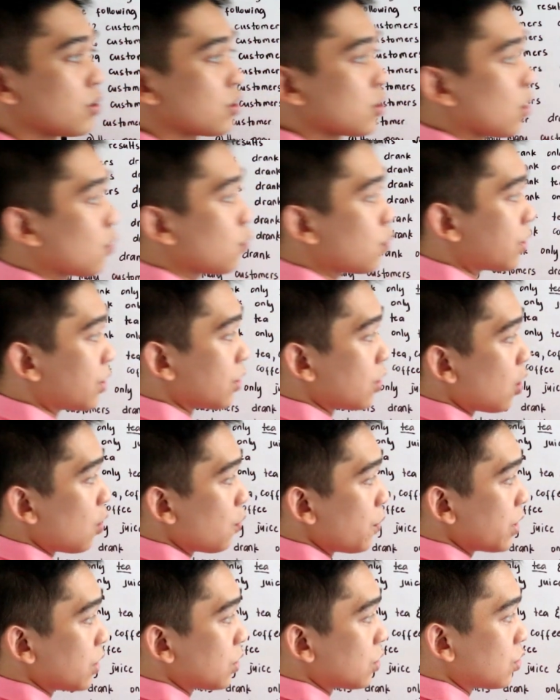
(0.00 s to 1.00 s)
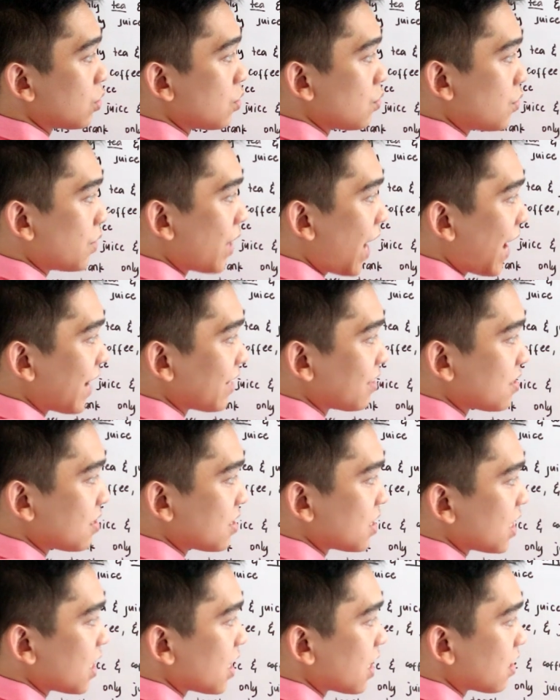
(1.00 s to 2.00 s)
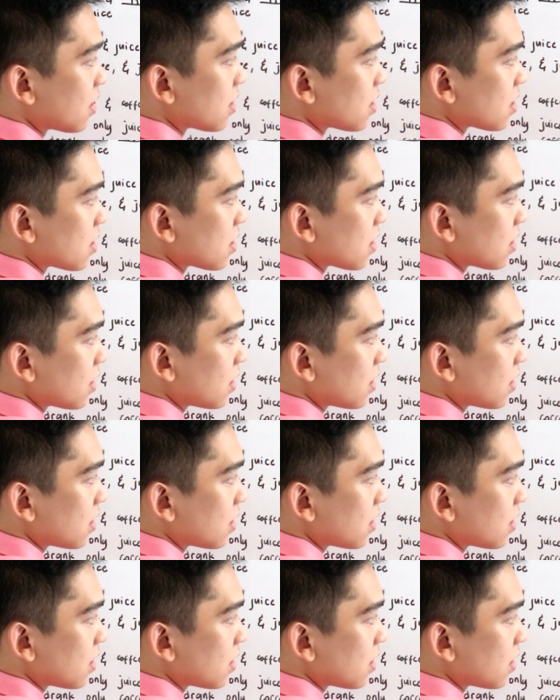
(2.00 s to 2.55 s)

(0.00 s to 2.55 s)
So we're going to write 6